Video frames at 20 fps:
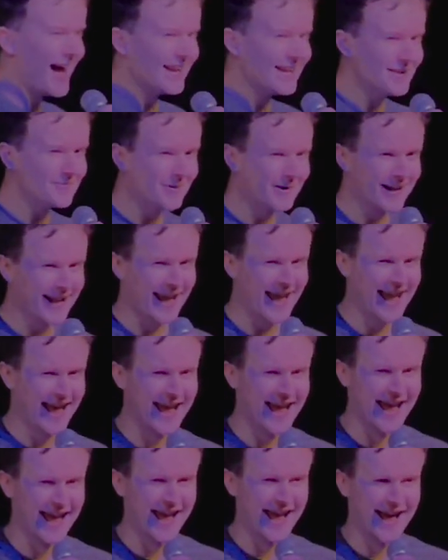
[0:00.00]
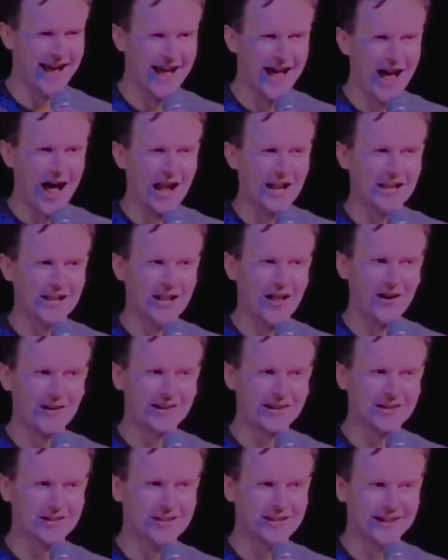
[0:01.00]
anyone here
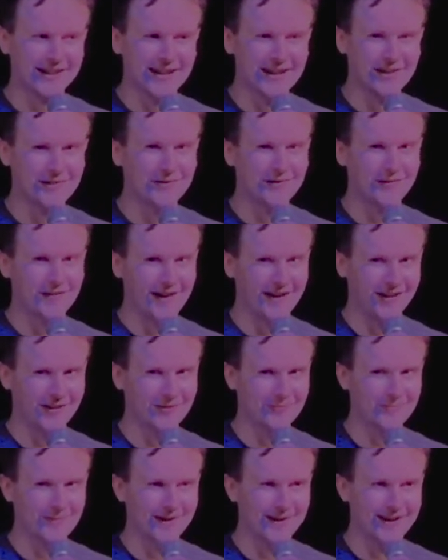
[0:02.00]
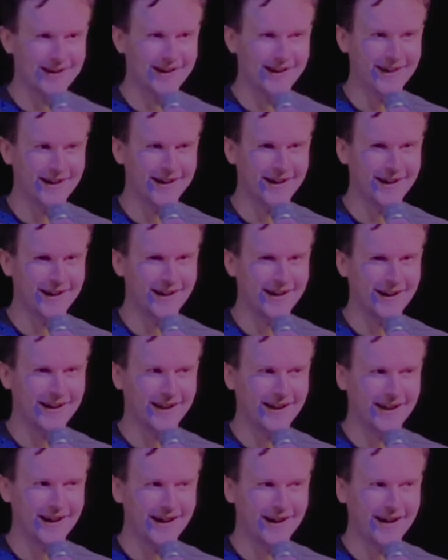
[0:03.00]
like seeing film? I